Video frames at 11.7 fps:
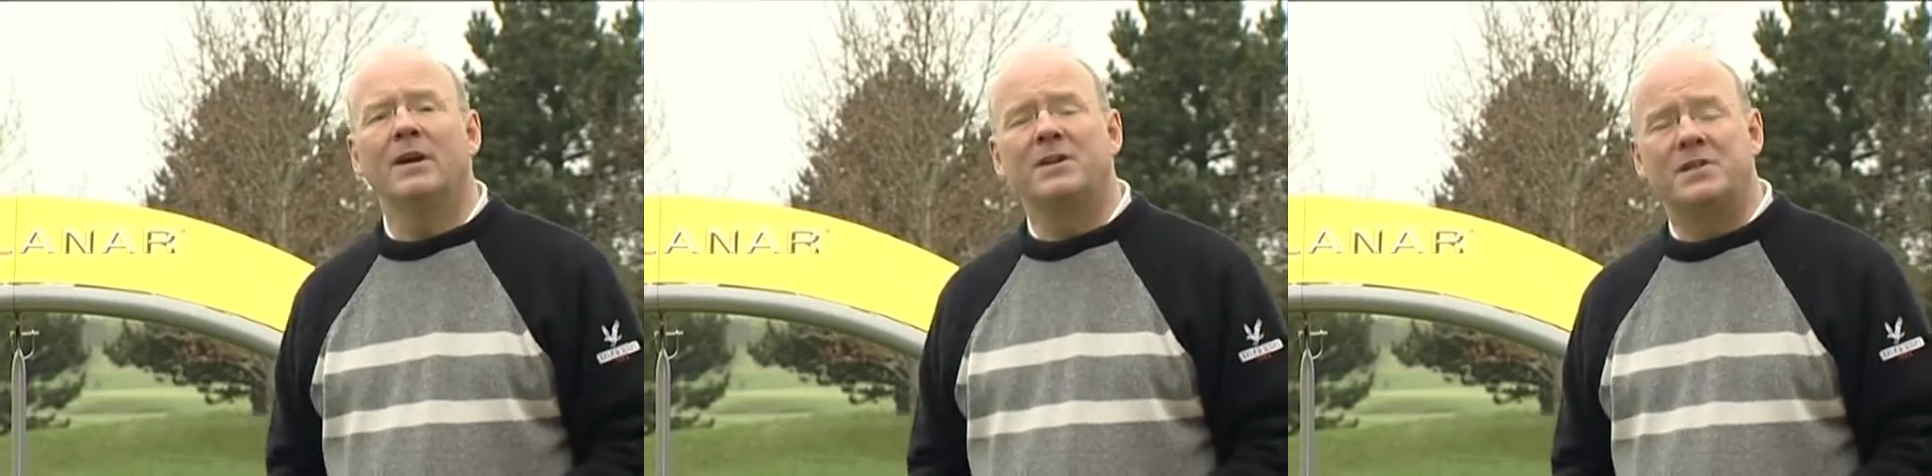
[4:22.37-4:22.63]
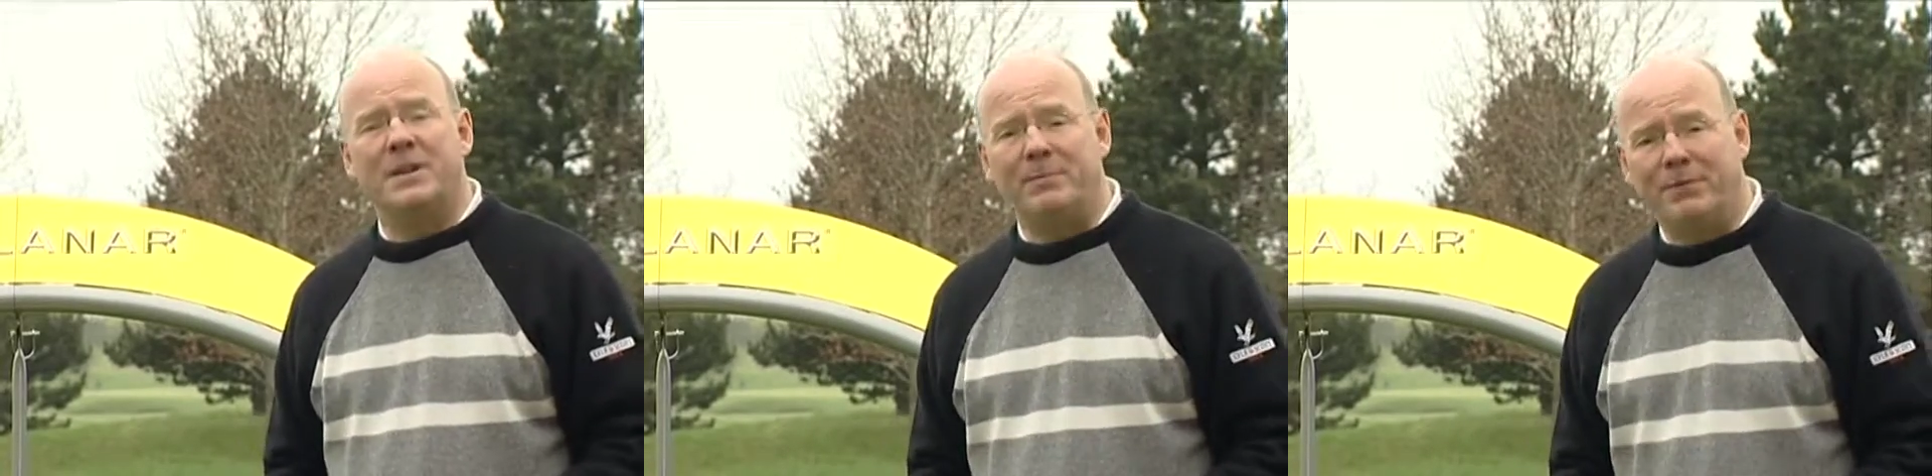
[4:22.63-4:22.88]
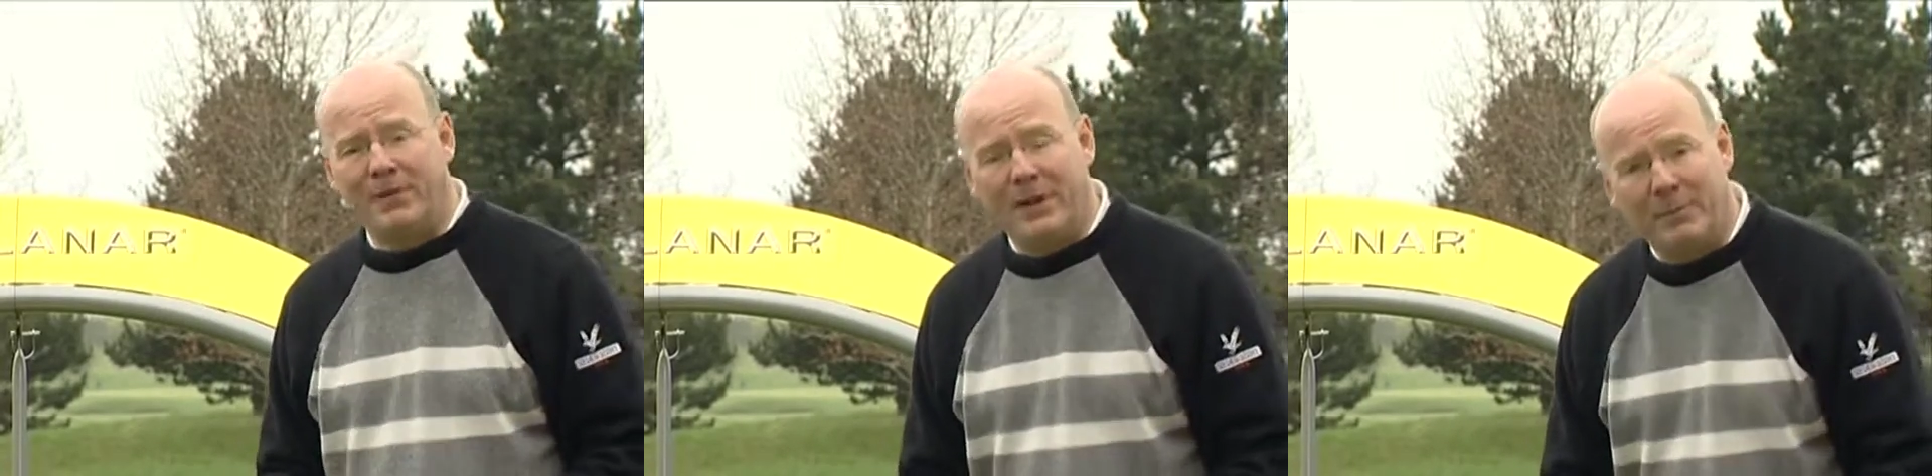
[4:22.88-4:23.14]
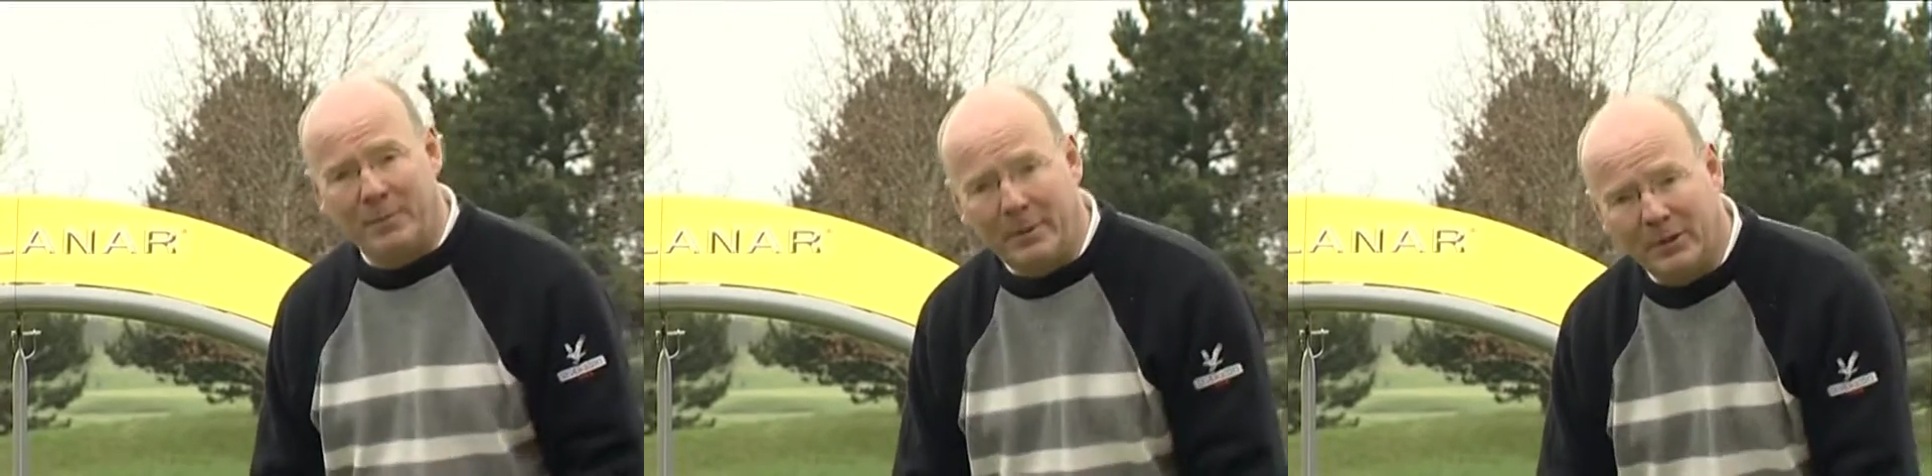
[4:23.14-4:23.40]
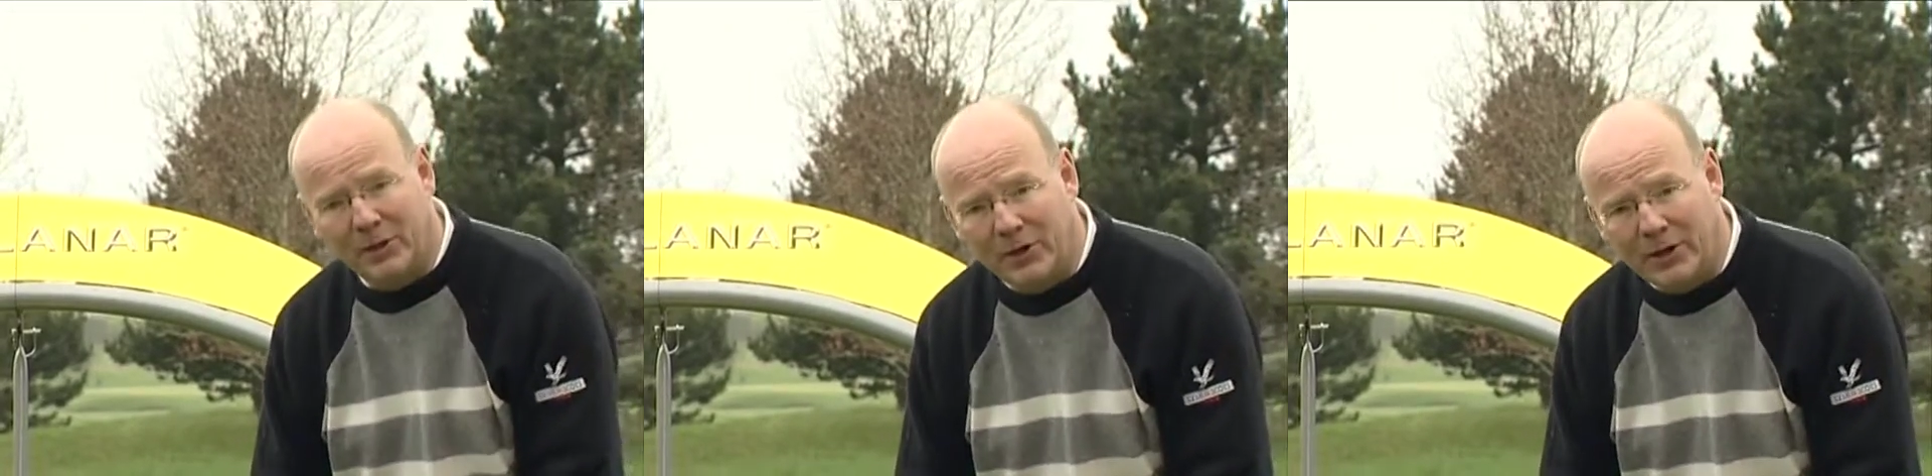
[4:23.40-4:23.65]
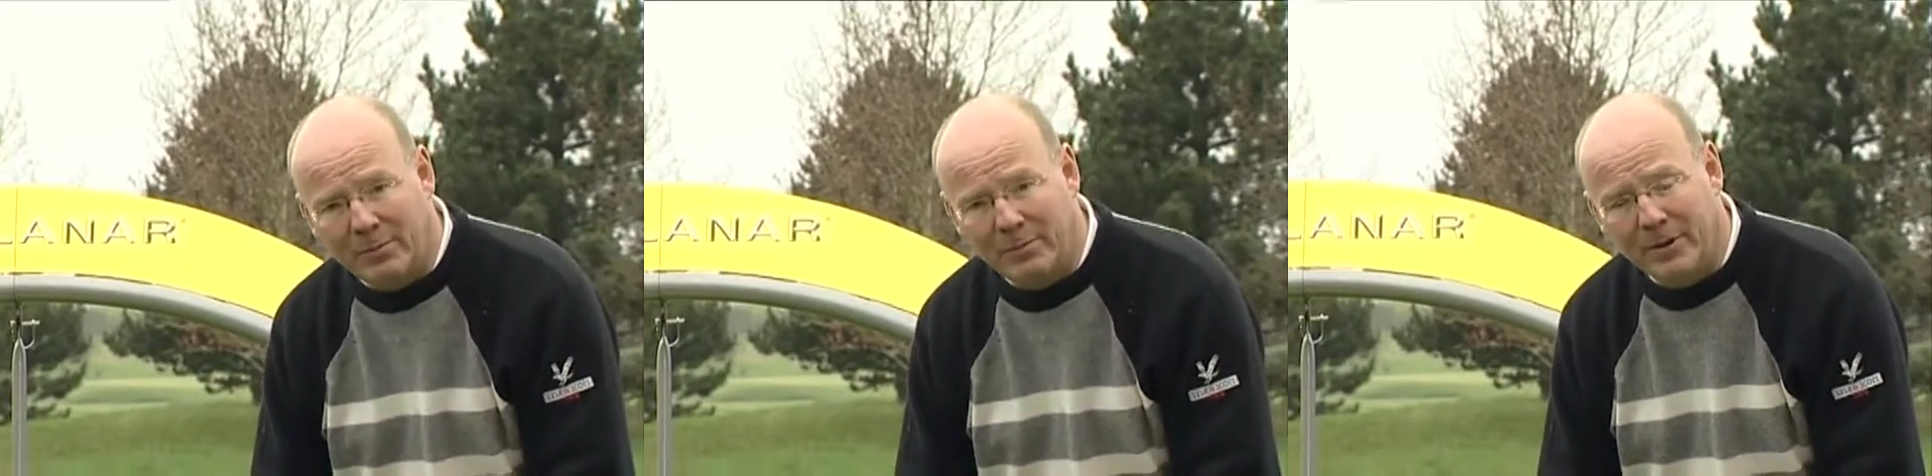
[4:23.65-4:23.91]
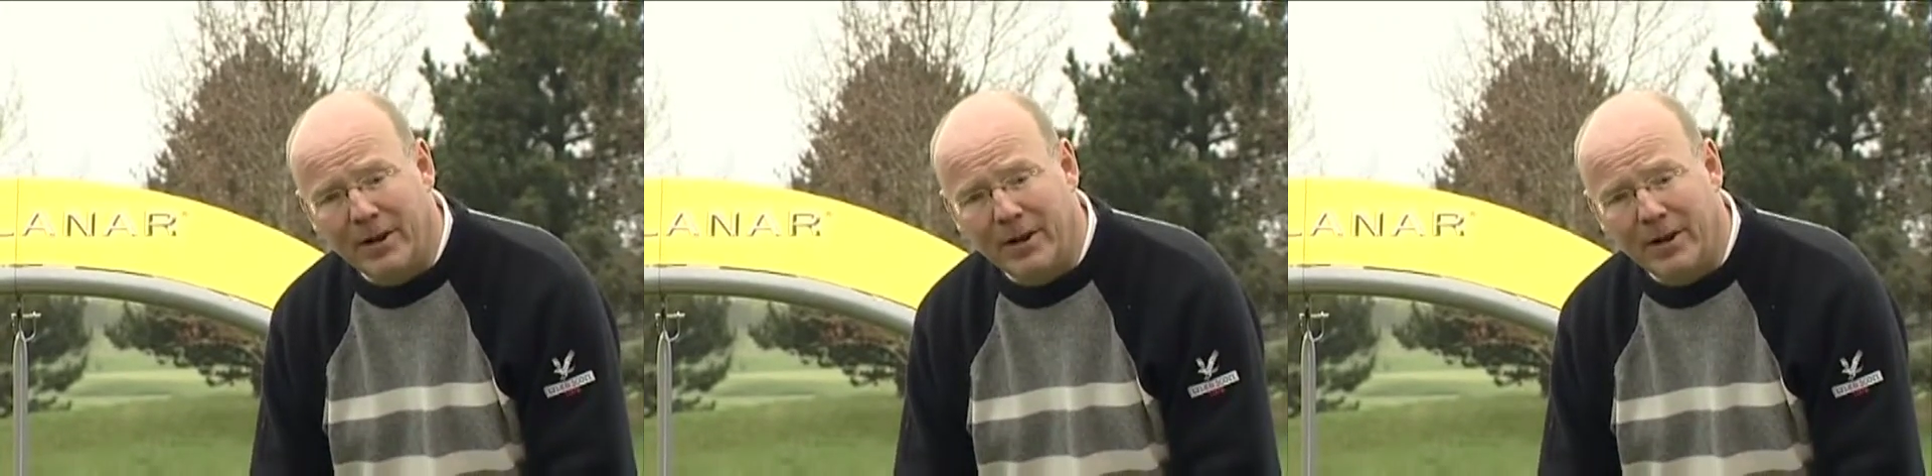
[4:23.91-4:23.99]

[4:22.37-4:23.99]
tip from the hip to build the grip,